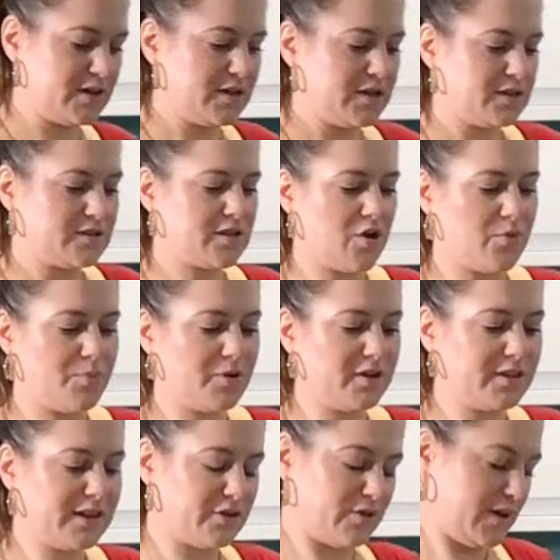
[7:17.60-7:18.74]
So put a
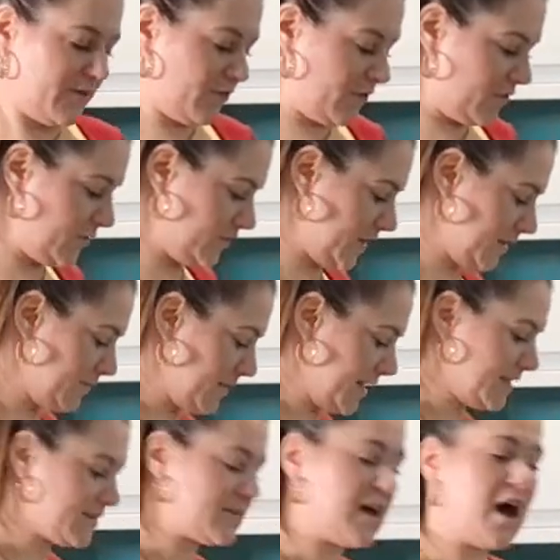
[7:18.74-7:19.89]
lid on it for 15
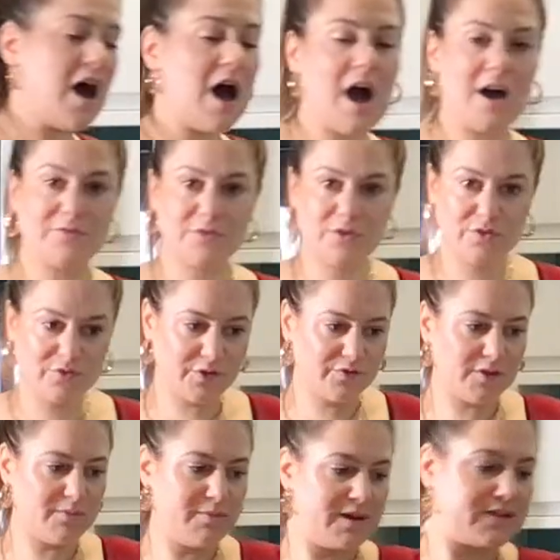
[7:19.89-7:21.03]
minutes. After those
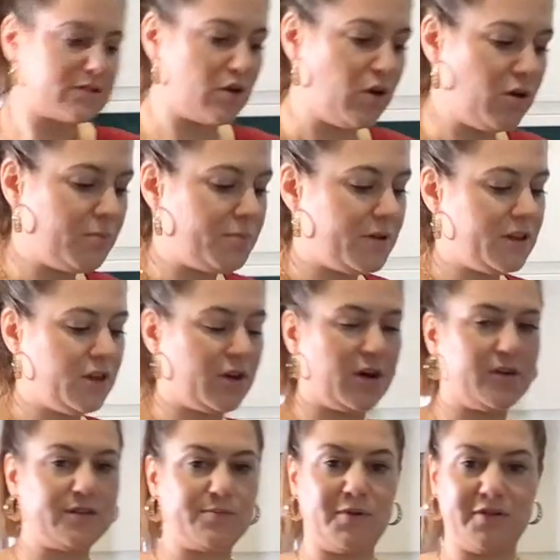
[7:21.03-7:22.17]
15 minutes are up, you're going
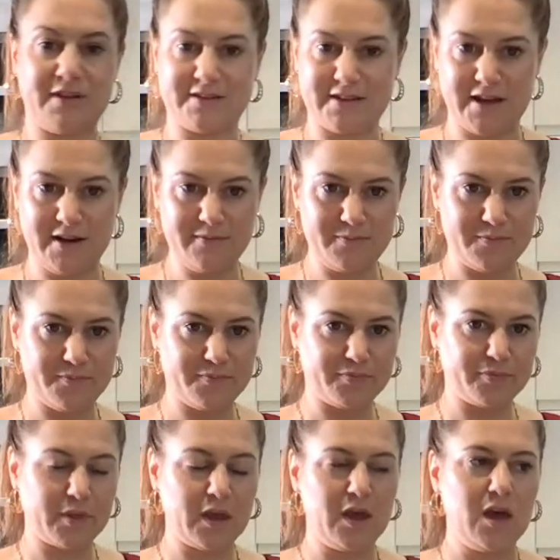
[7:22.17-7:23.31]
to put this in.
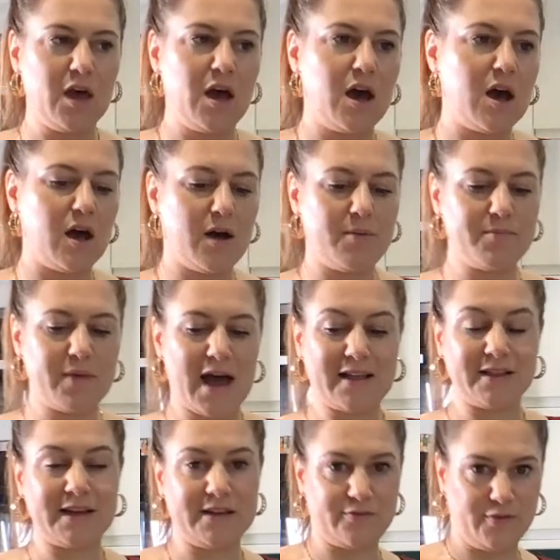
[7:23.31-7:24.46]
At
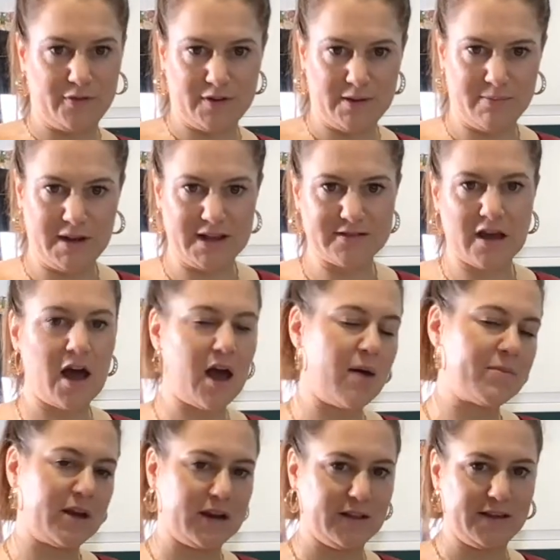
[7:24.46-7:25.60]
least 15 minutes. I'm
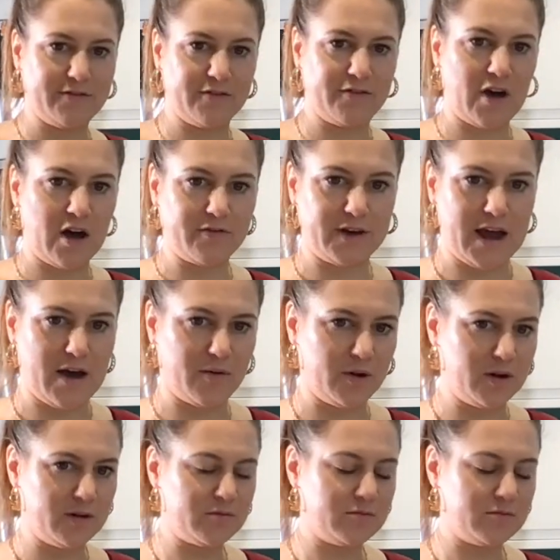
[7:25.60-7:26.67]
going to leave it for half an hour.